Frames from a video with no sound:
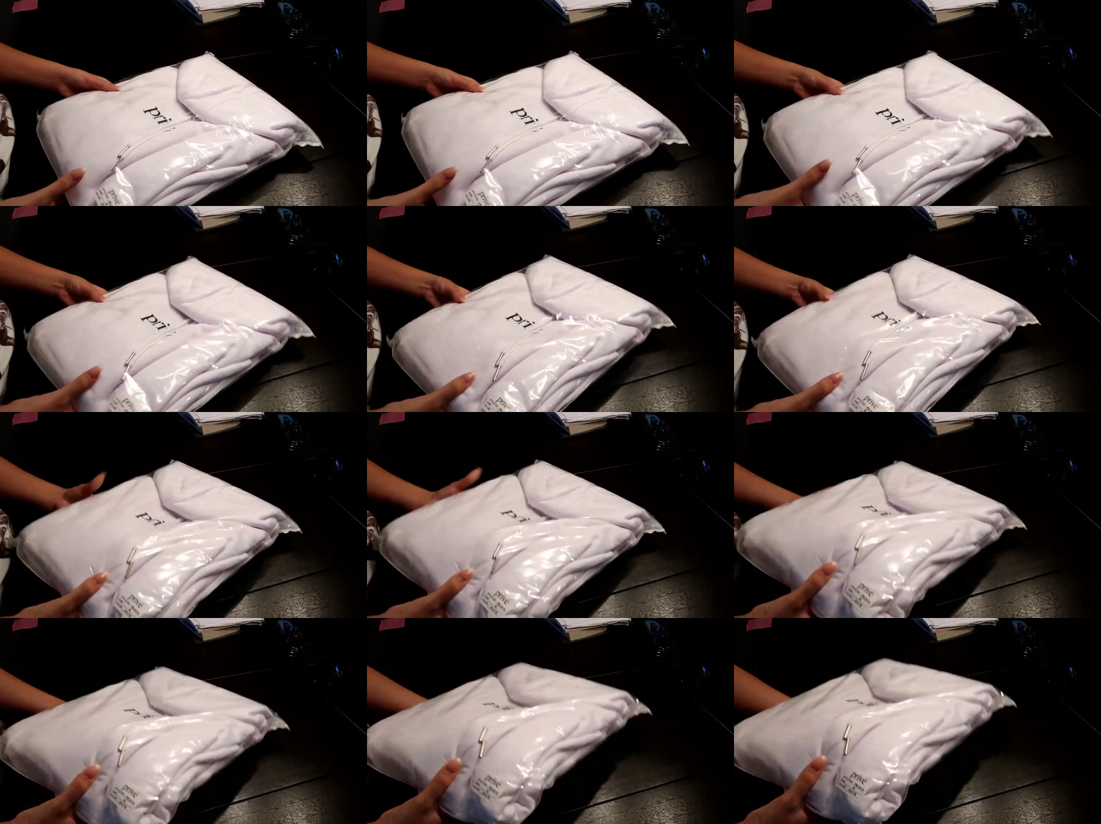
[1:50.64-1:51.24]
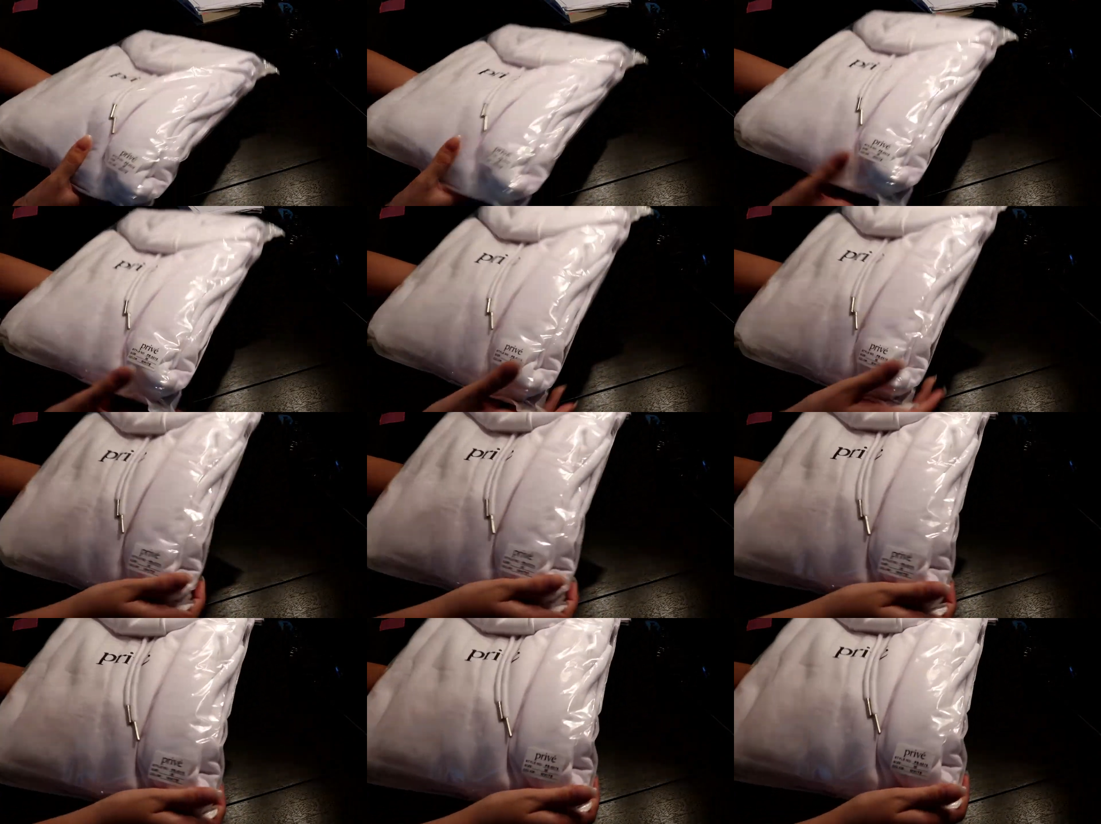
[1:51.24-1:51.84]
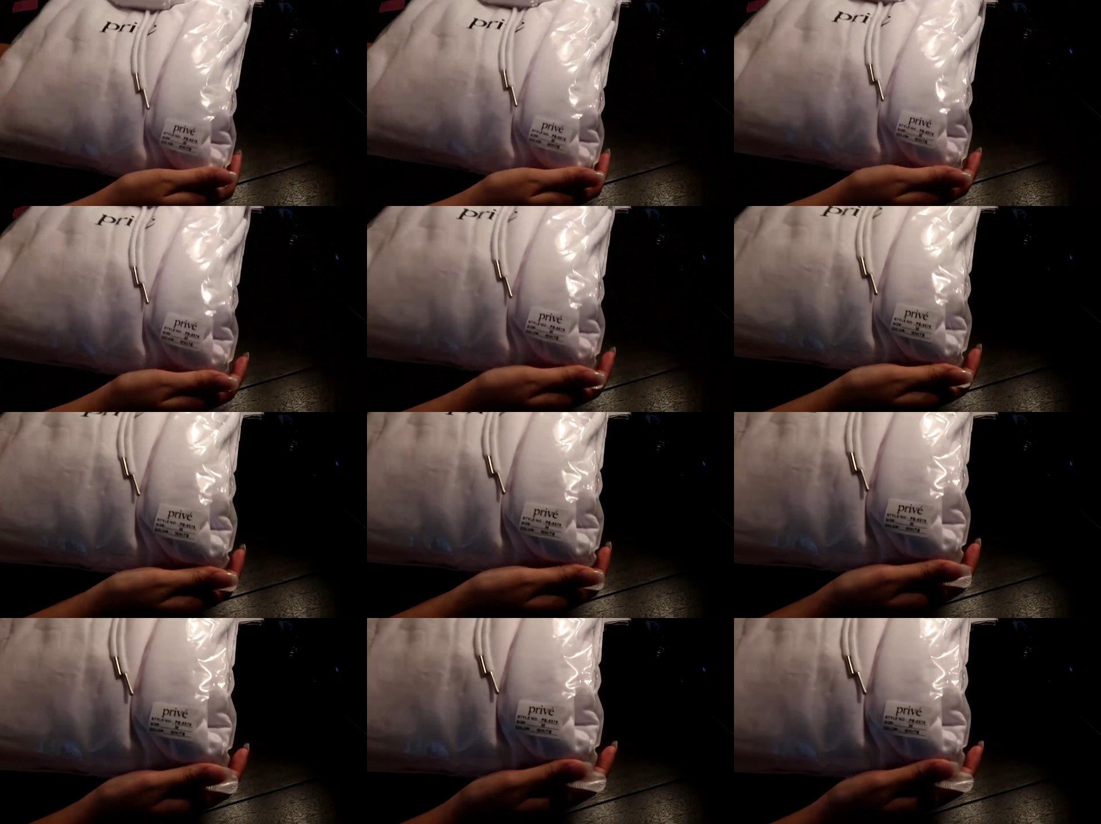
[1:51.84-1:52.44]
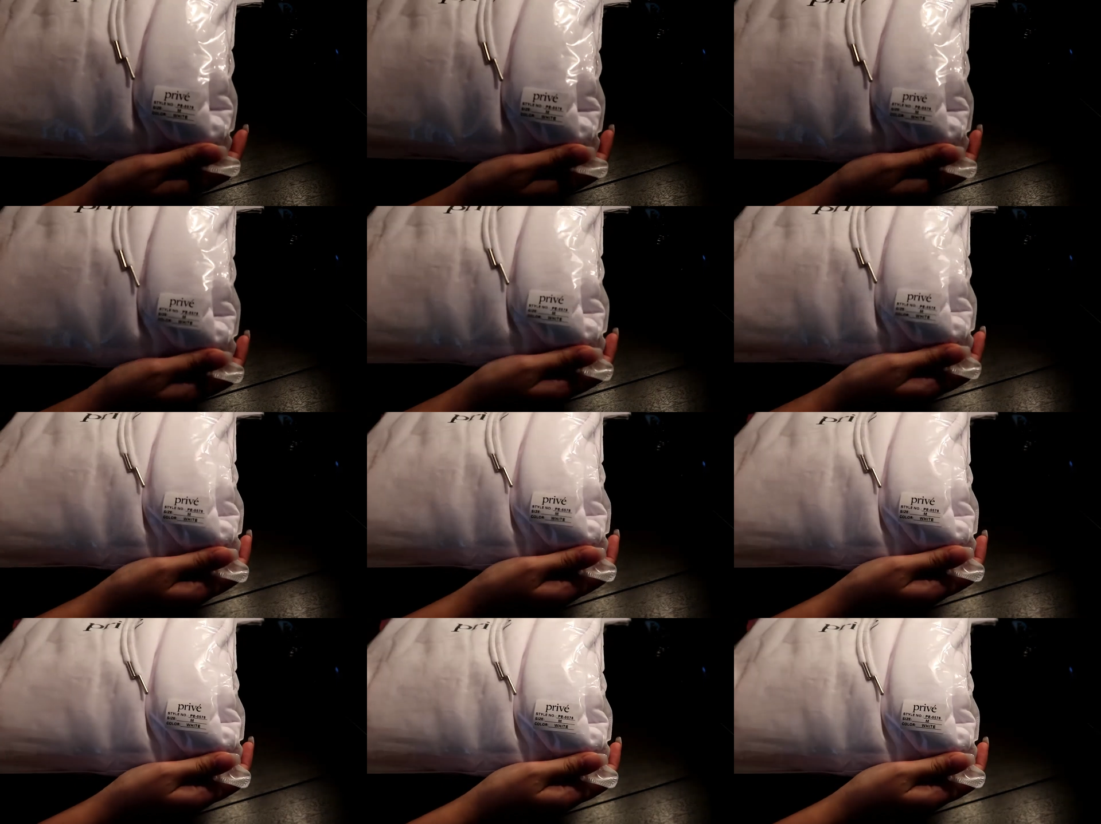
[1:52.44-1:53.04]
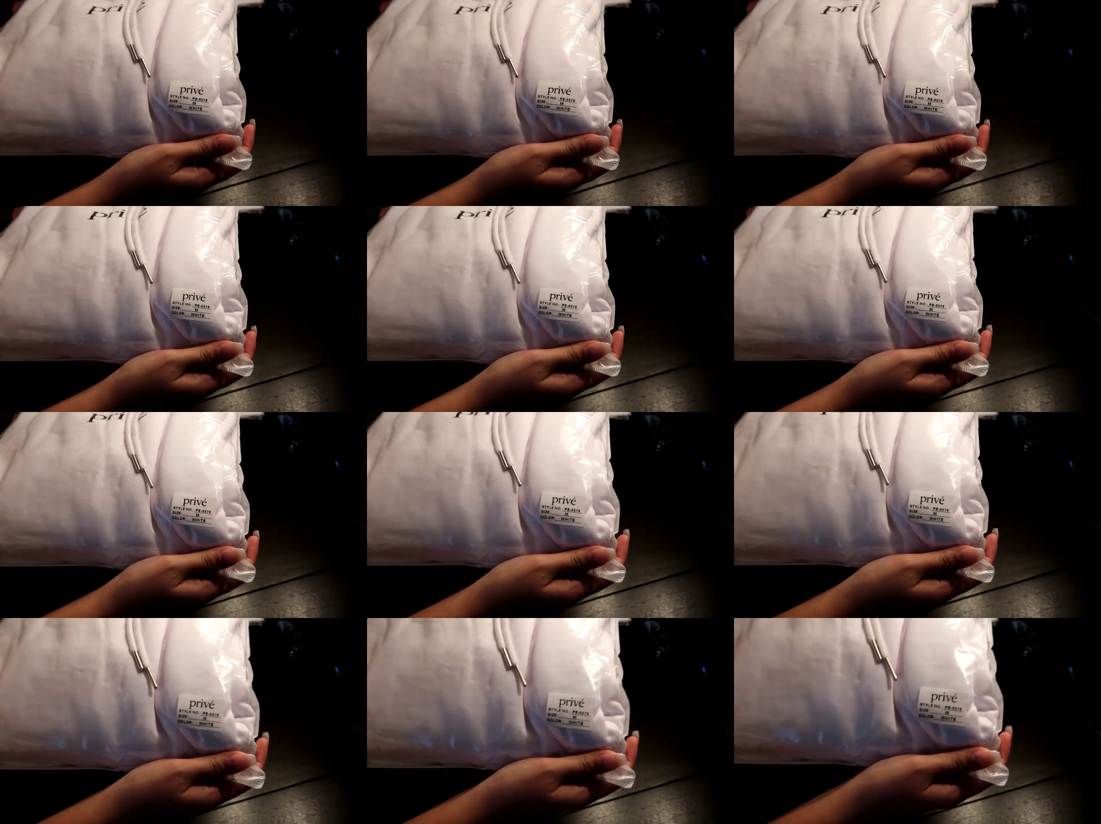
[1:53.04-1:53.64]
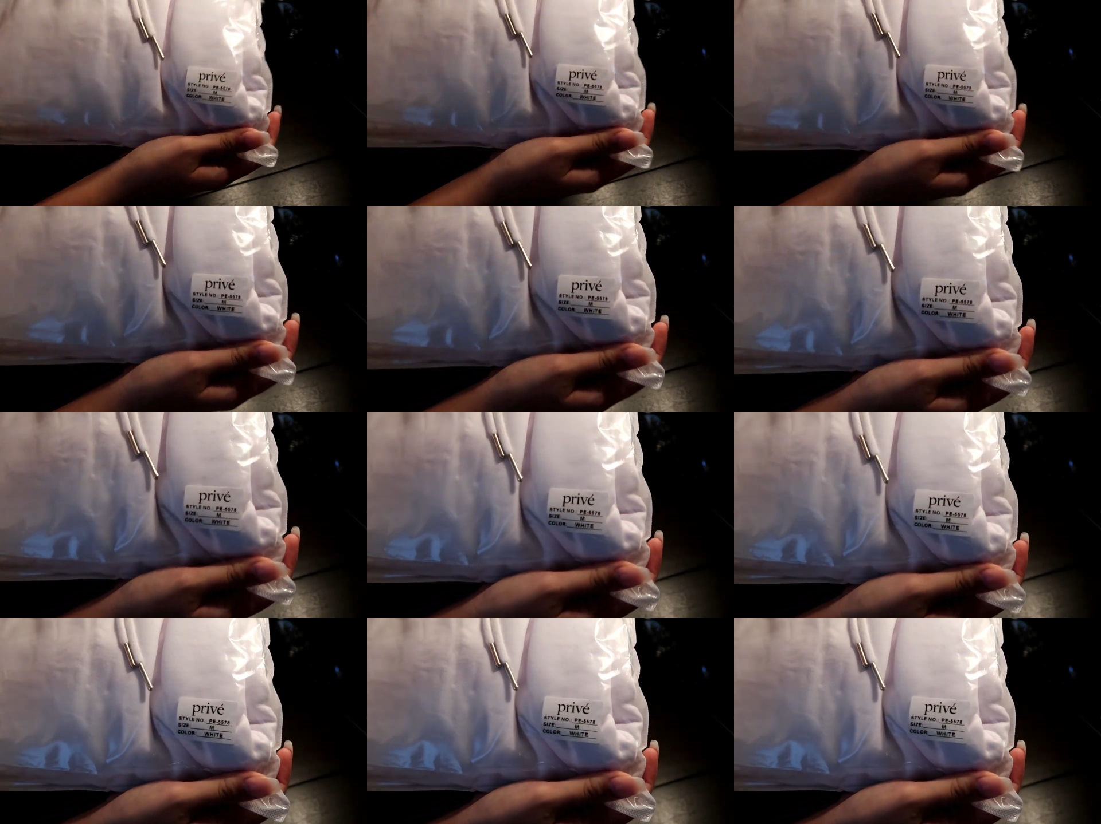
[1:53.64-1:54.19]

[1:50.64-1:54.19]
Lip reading: [unreadable: no face in view]